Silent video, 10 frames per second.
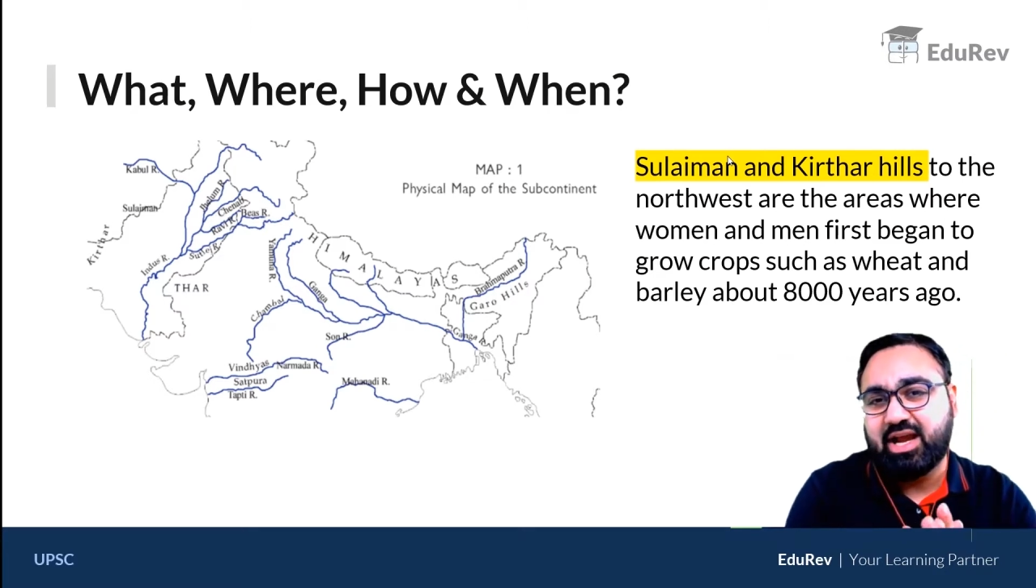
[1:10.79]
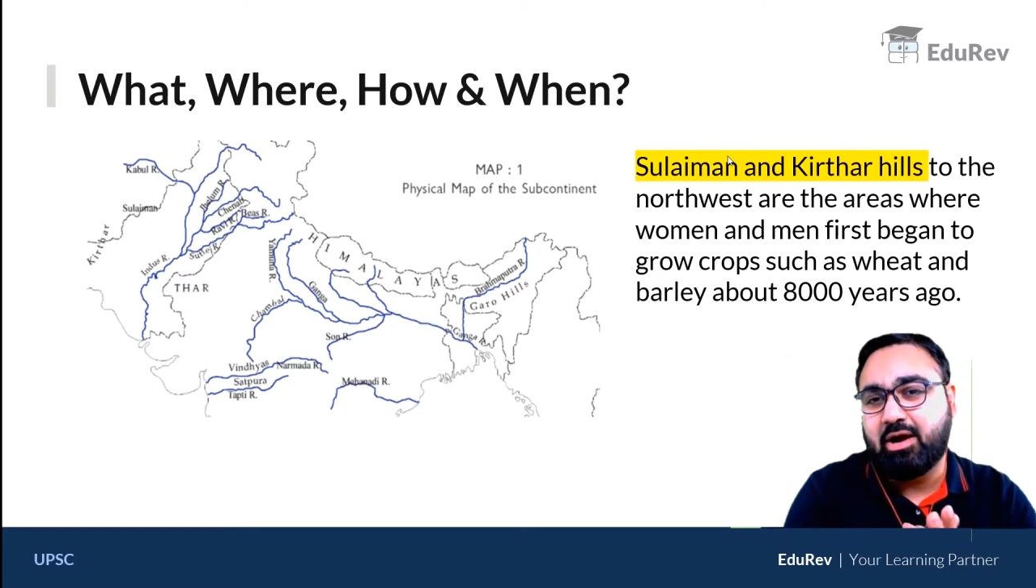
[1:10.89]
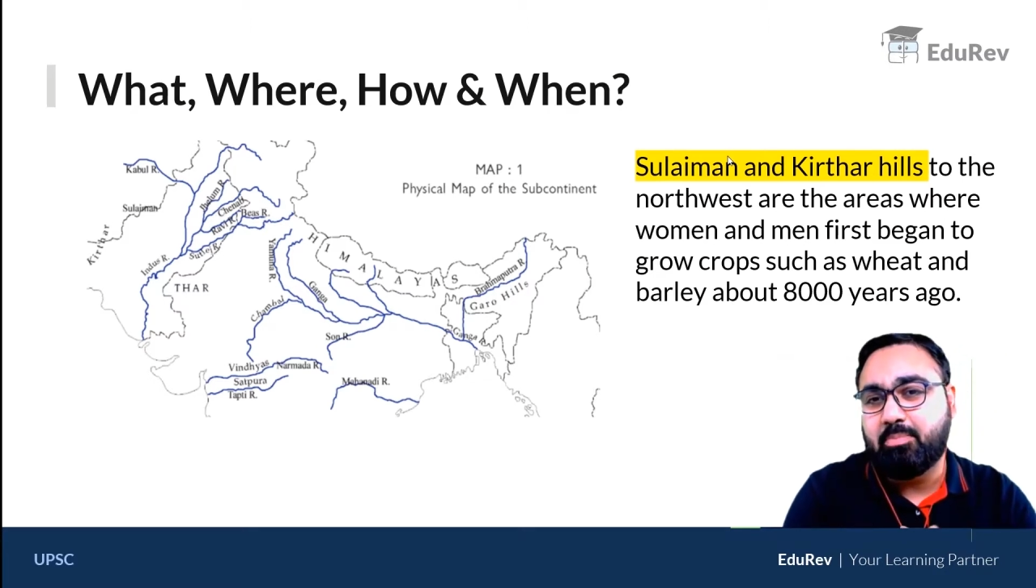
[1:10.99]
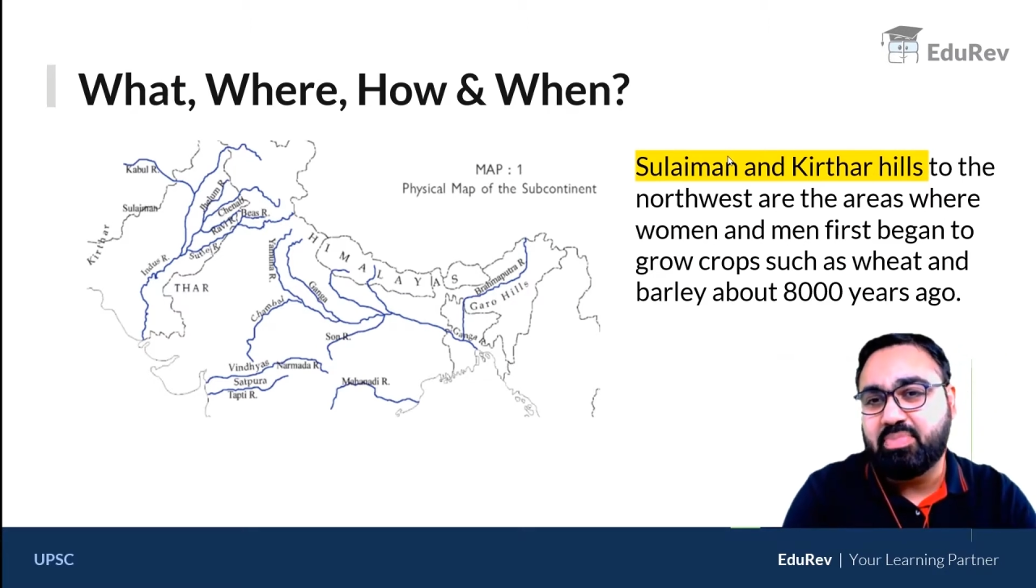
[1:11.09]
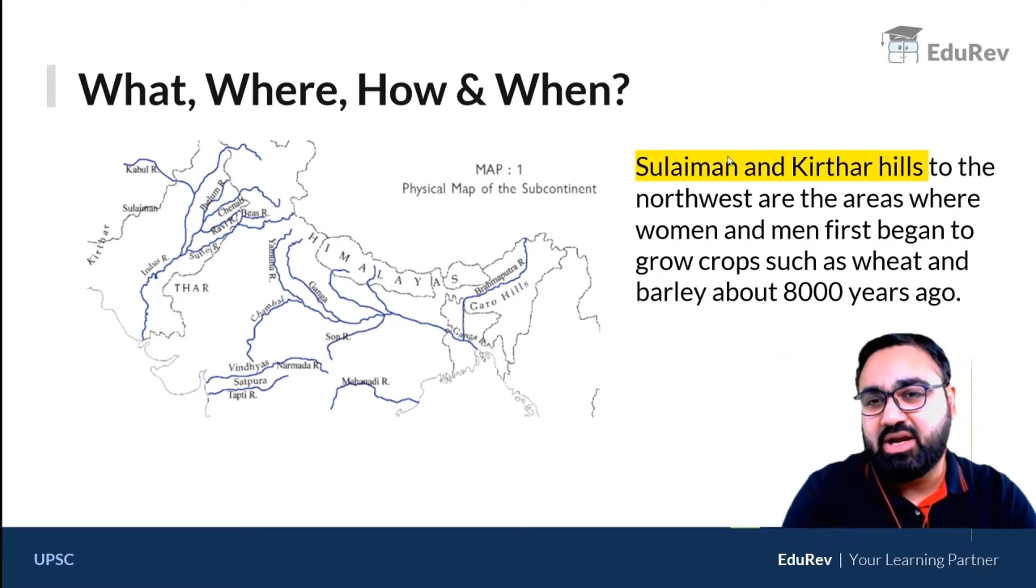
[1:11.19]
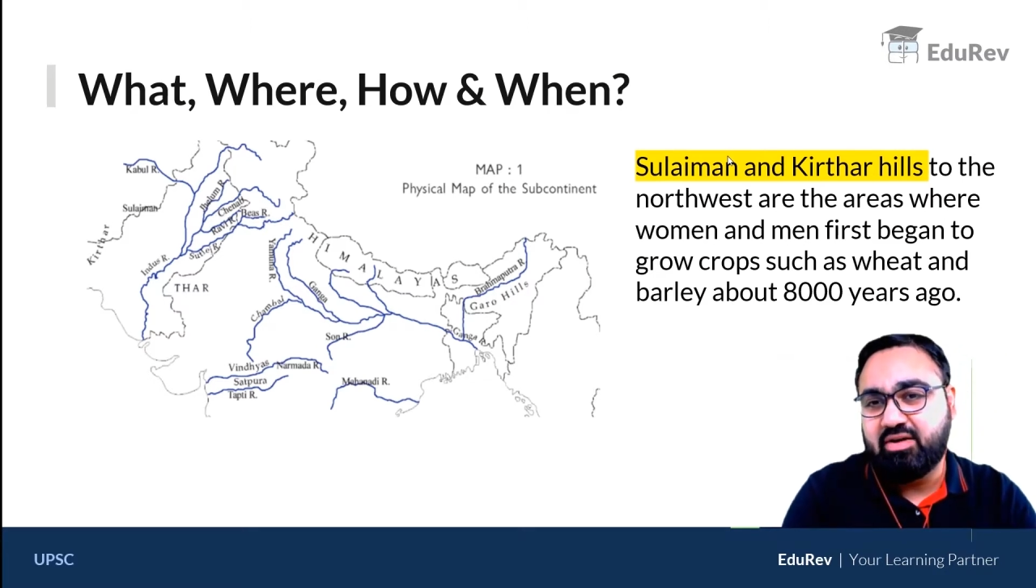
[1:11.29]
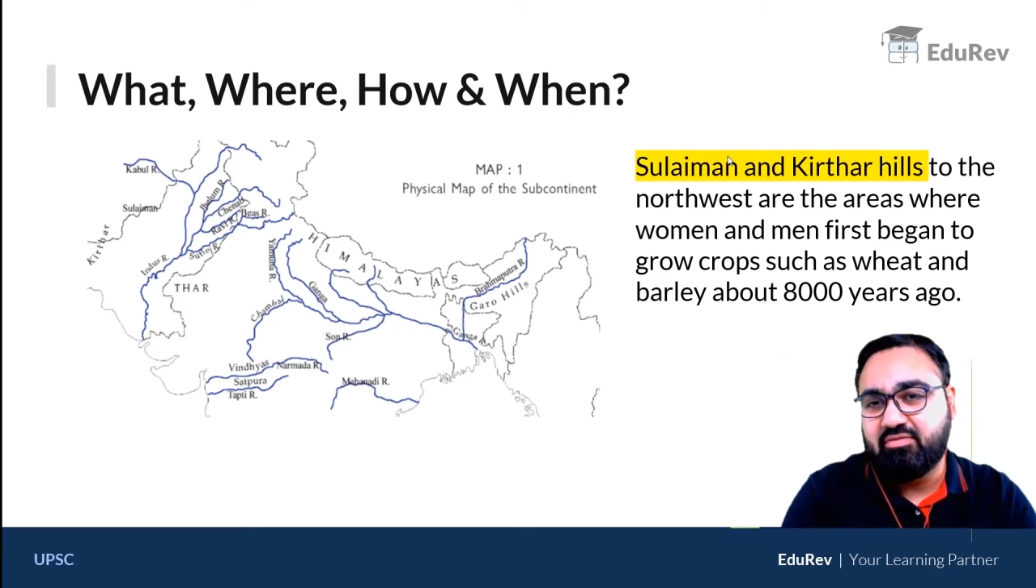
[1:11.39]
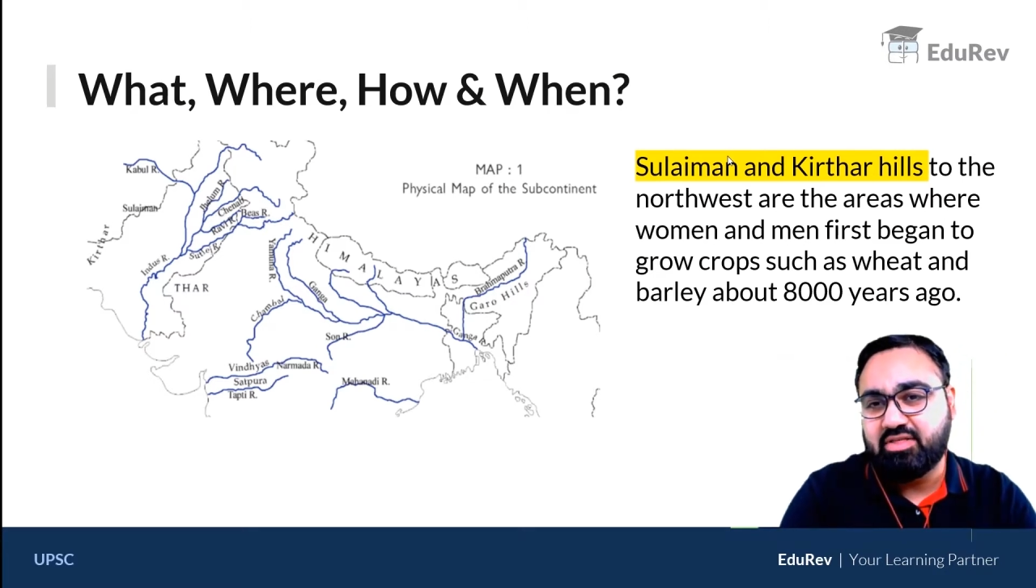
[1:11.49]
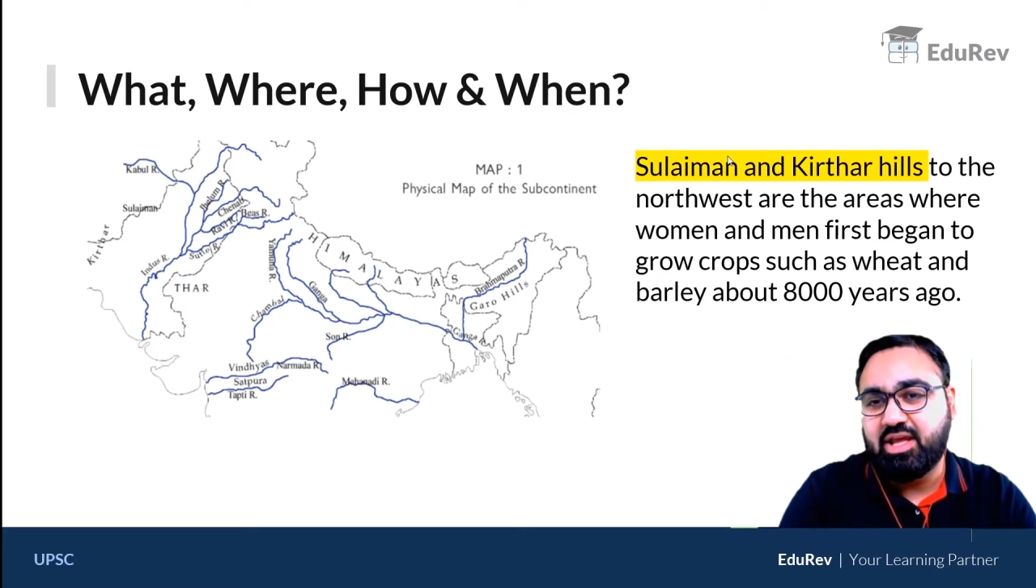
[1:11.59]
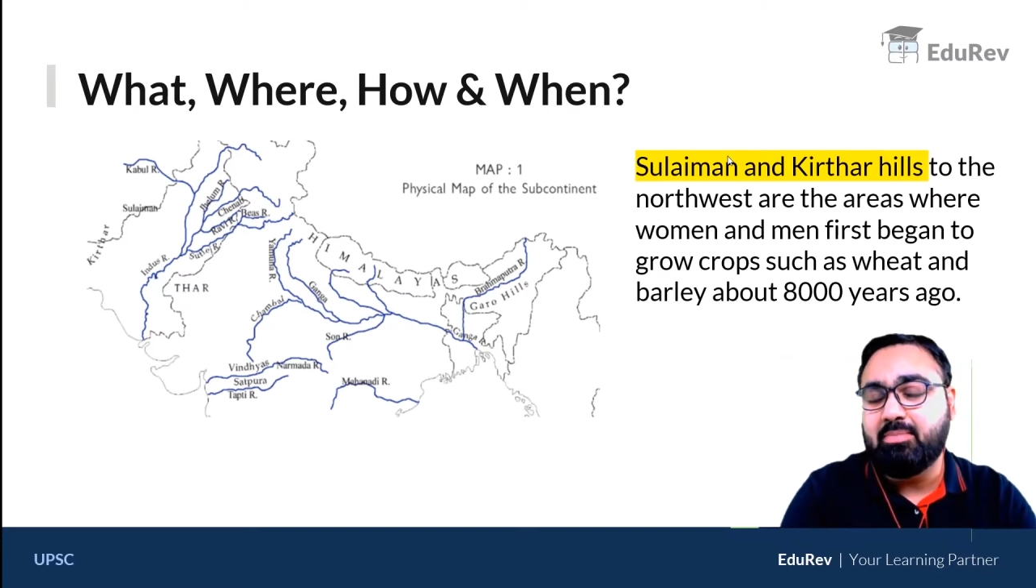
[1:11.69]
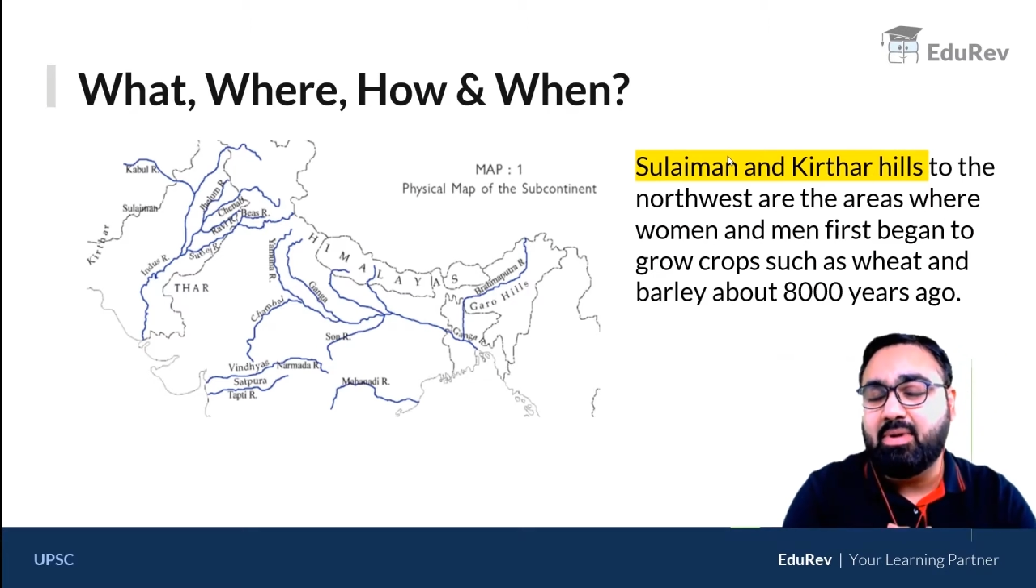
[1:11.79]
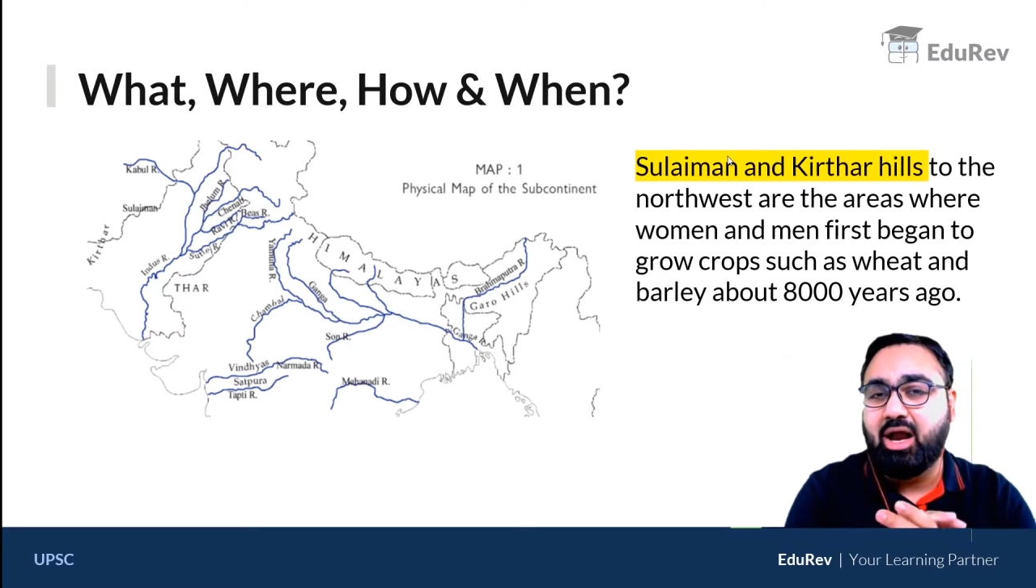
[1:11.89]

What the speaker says: accompanied with them